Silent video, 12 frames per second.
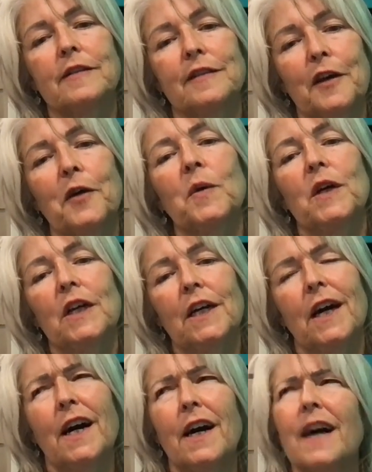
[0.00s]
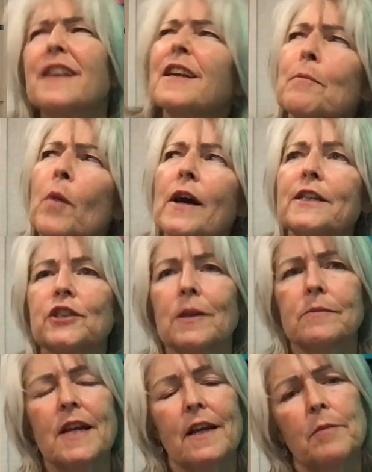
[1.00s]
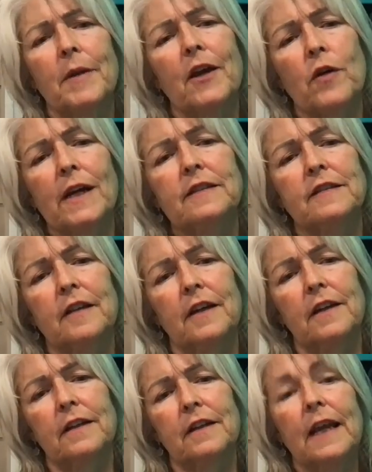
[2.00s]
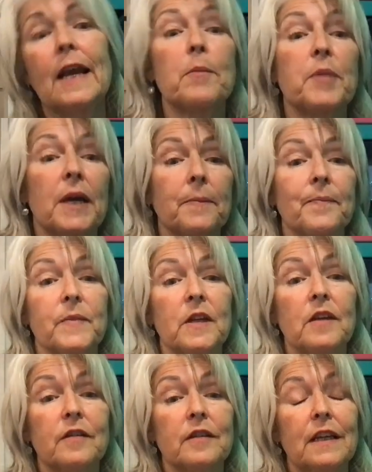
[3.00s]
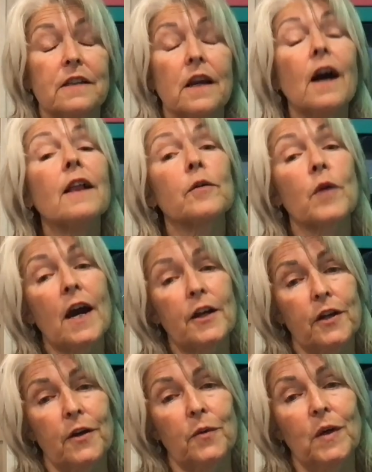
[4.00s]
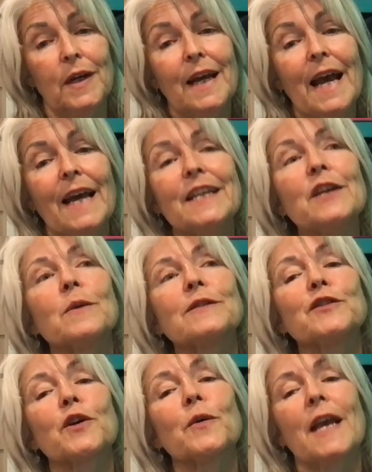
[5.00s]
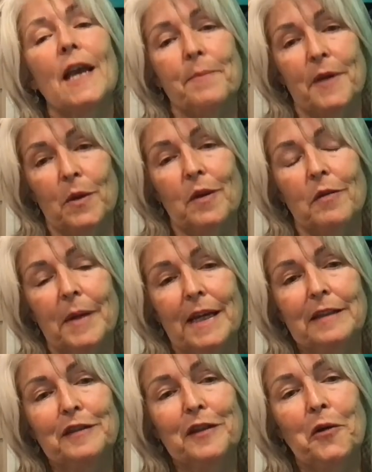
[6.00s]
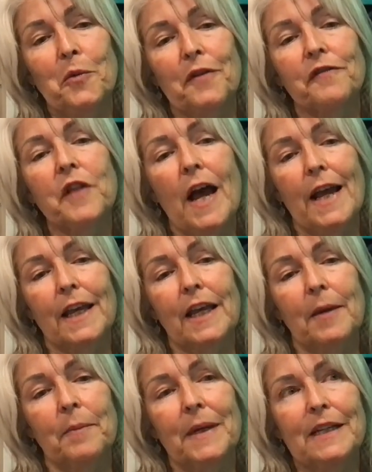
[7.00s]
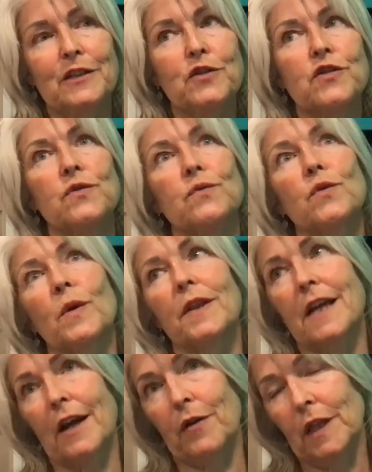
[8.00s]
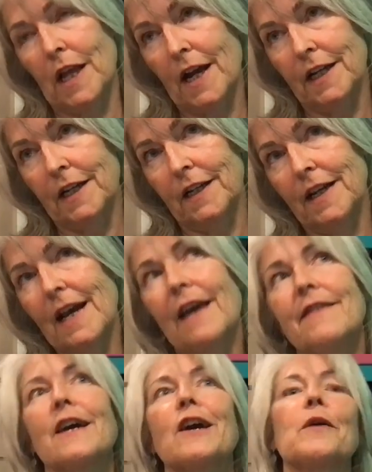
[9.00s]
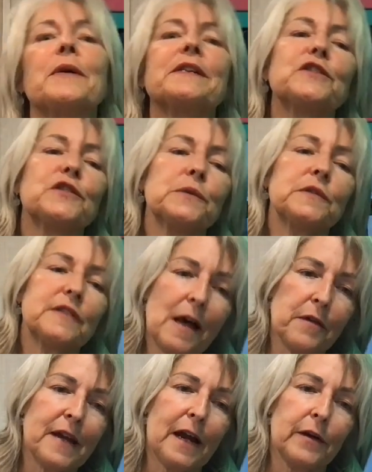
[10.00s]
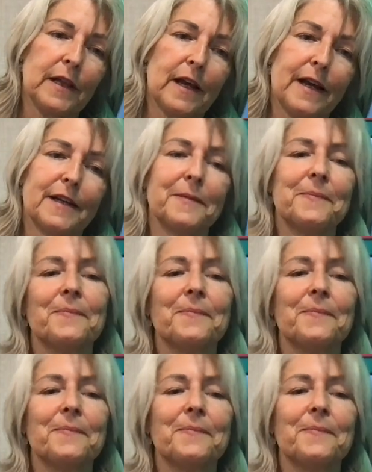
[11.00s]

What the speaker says: So I think March I'm taking my grandson camping. He's in Colorado and he wants to go camping with me. So we're flying him into North Carolina and then going to South Carolina.